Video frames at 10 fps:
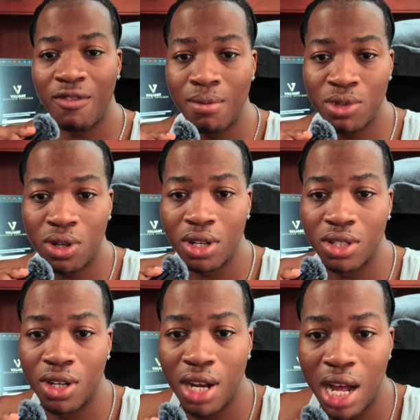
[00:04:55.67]
if I'm
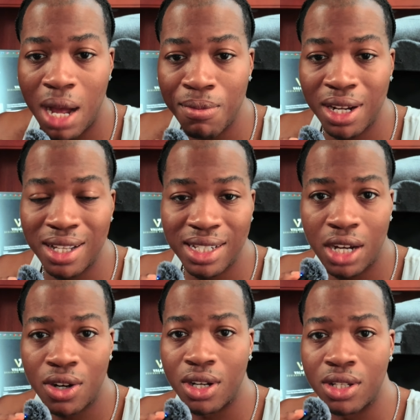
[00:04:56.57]
talking to her, I'm gonna
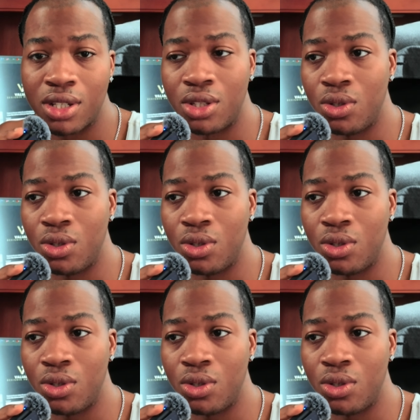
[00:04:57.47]
tell her to